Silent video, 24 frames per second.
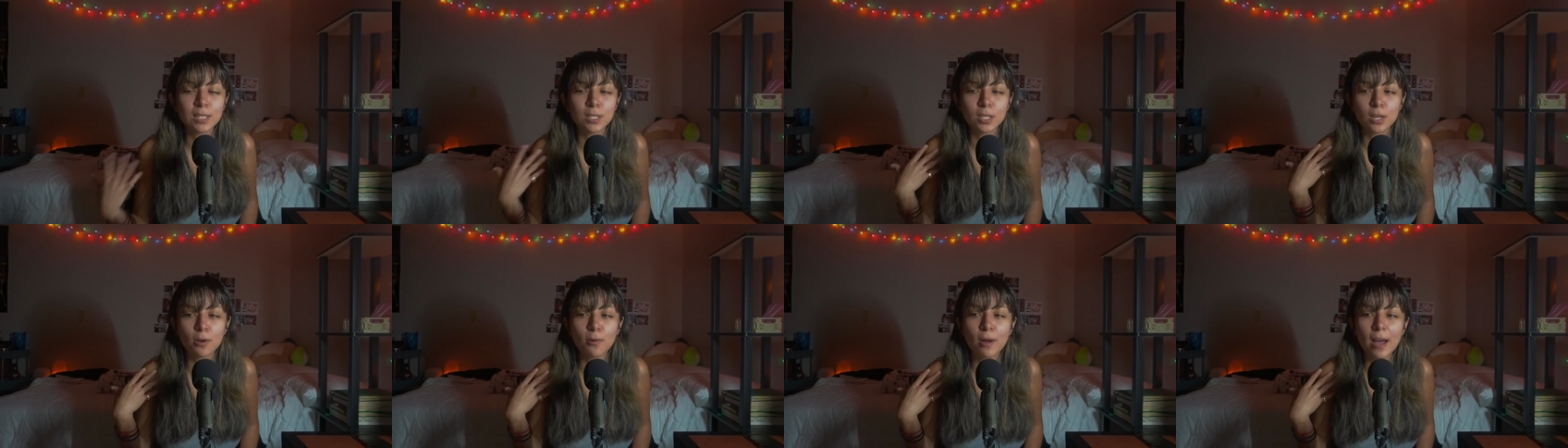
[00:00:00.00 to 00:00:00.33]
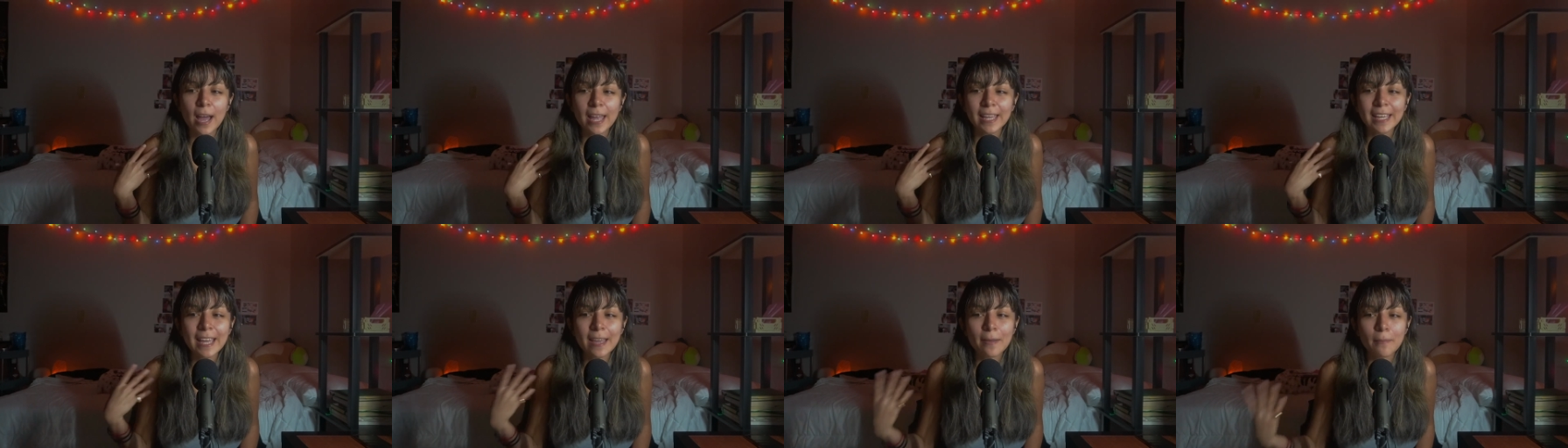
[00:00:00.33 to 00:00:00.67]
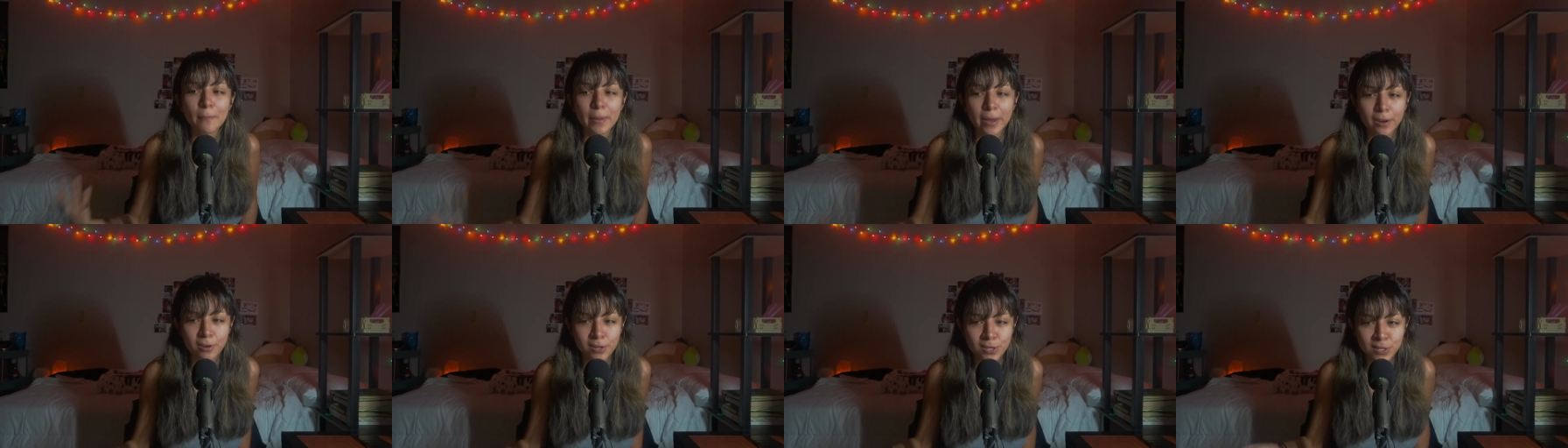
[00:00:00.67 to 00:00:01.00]
You know, I get
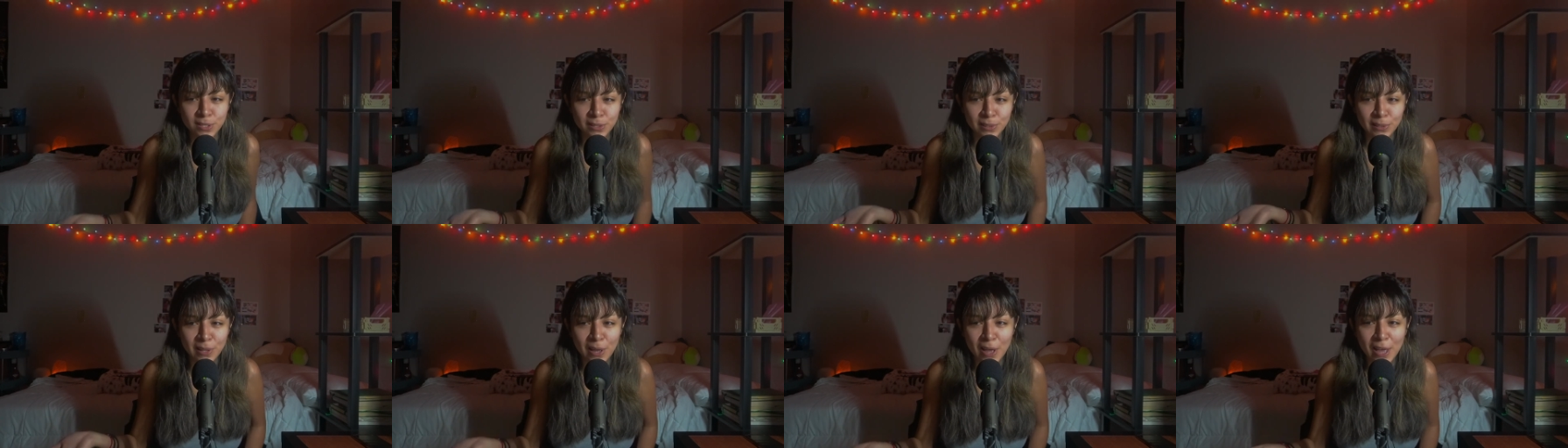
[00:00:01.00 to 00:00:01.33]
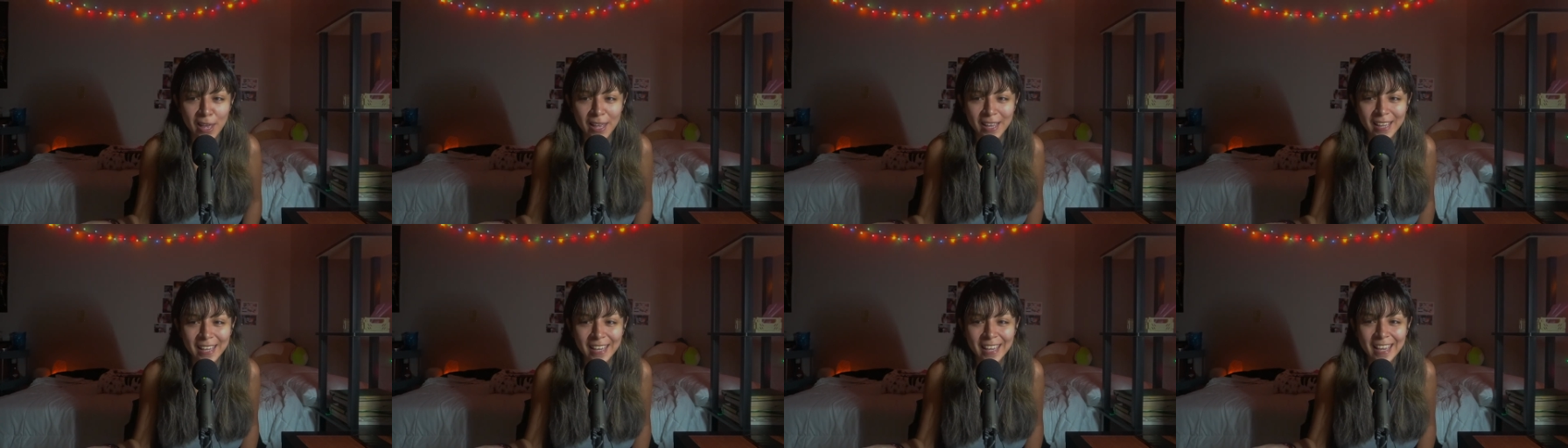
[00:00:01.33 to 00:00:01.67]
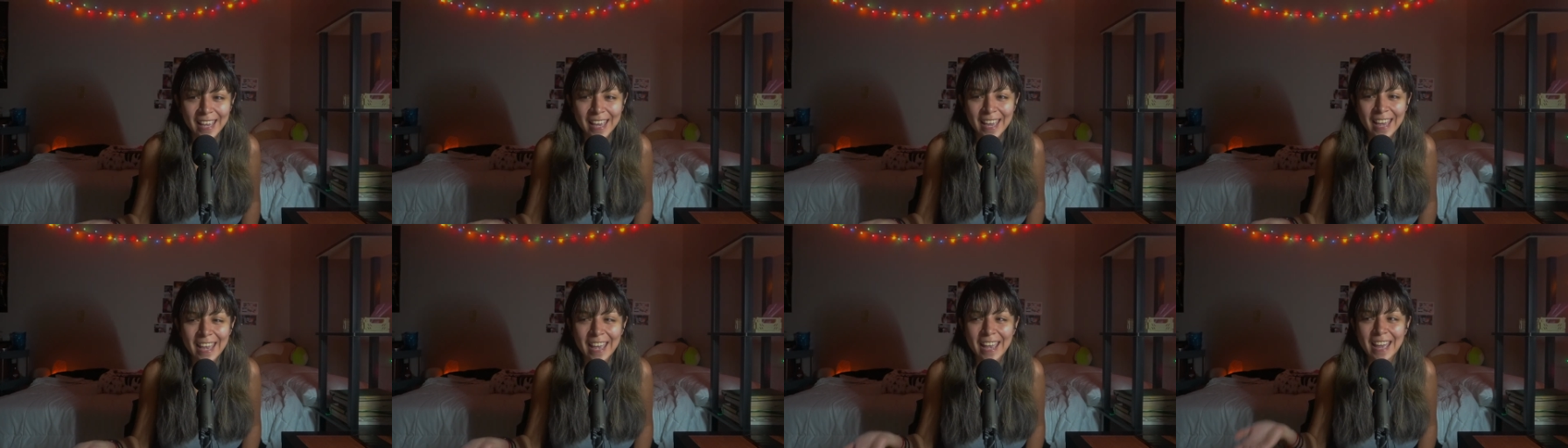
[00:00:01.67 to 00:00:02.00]
embarrassed a lot.
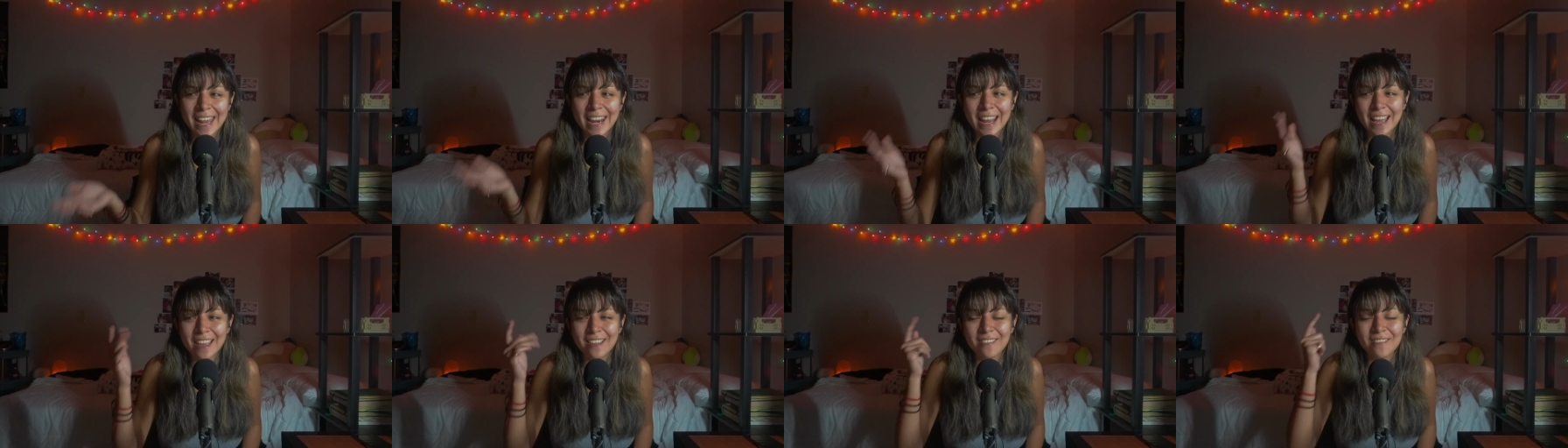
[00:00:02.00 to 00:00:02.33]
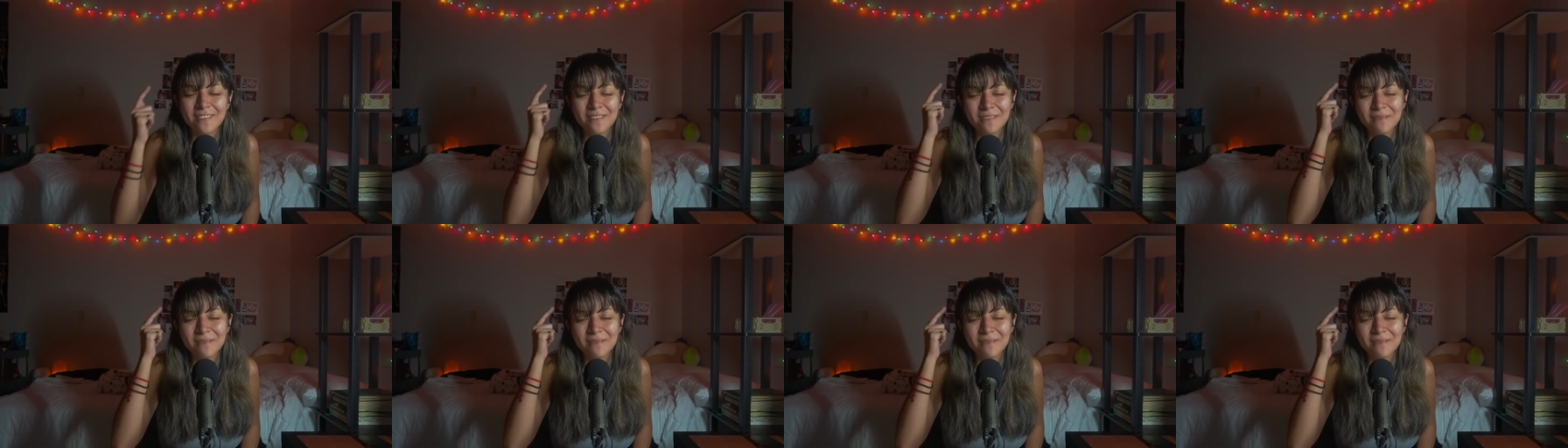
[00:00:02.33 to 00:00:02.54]
And I